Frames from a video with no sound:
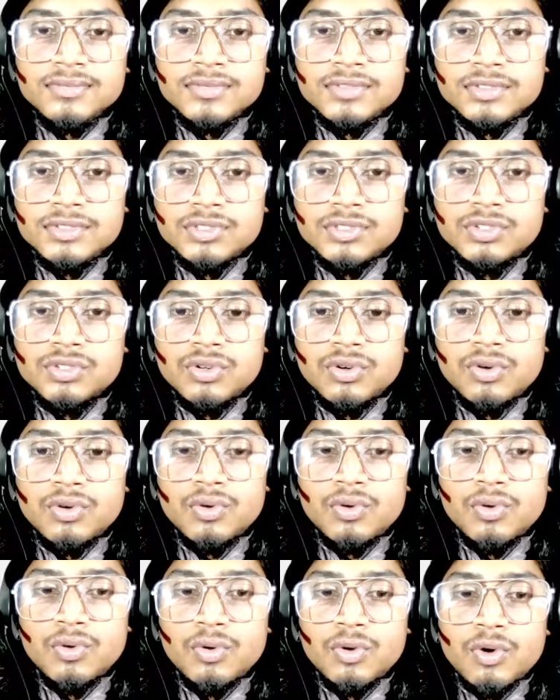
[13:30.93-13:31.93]

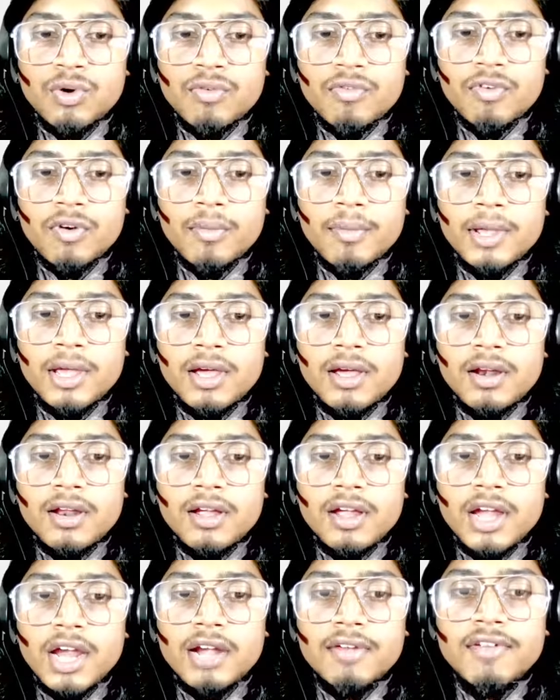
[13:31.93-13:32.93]
So from here
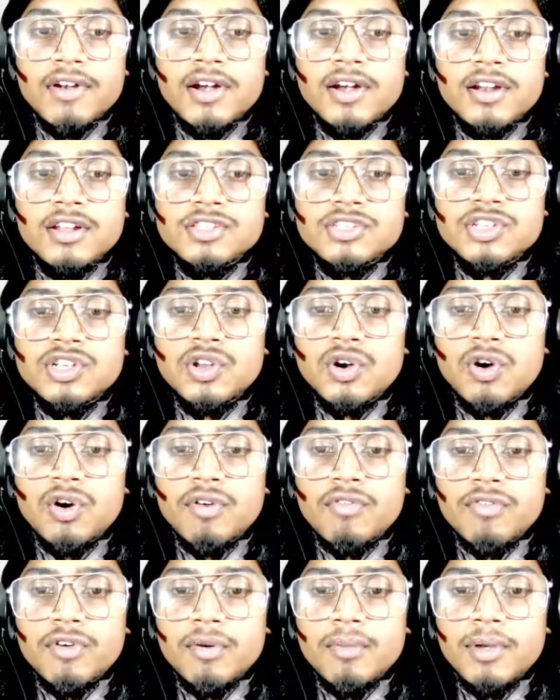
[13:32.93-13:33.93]
it will return 0,
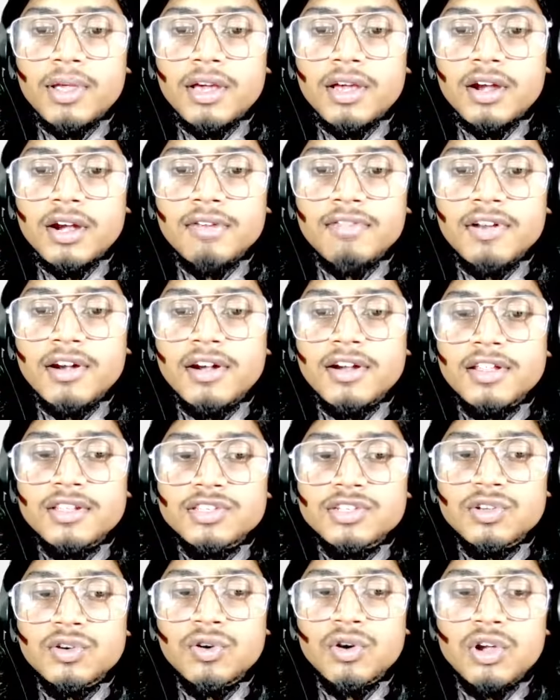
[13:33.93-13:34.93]
from here it will return
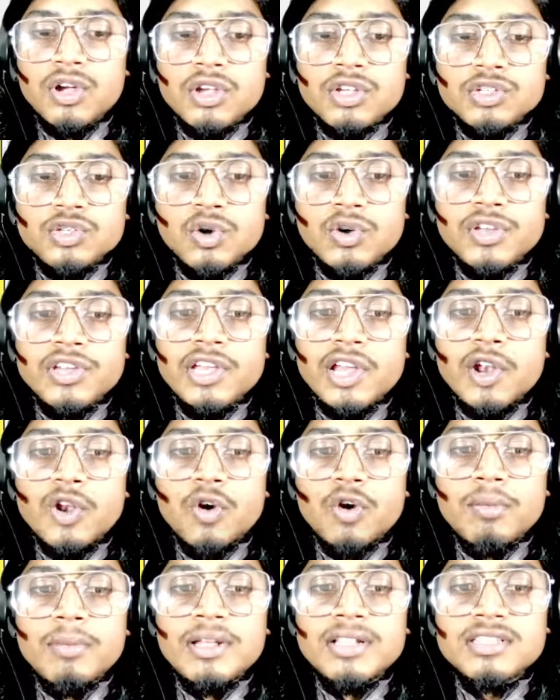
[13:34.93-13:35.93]
0. So
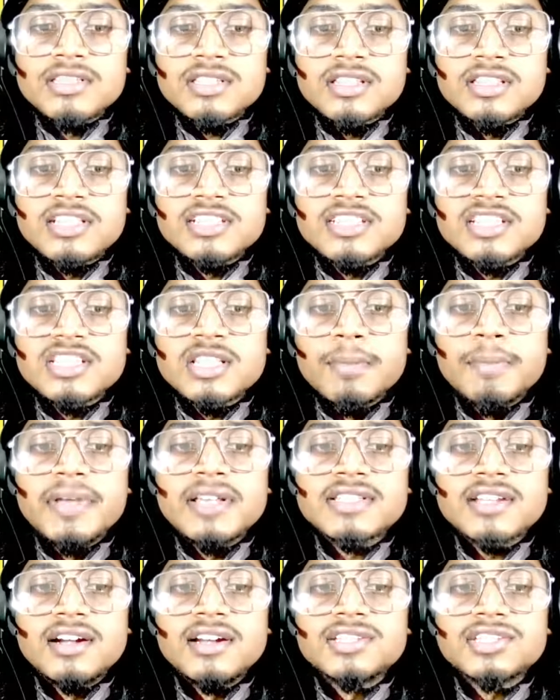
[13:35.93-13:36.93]
yellow means this is the
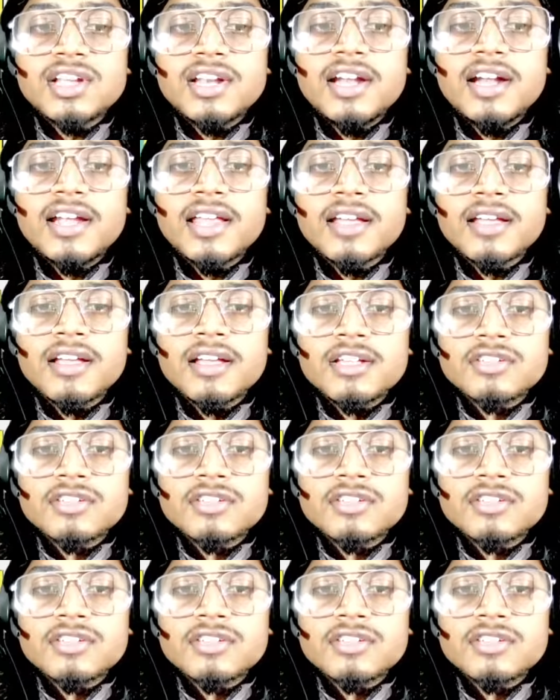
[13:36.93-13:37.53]
base condition hitting.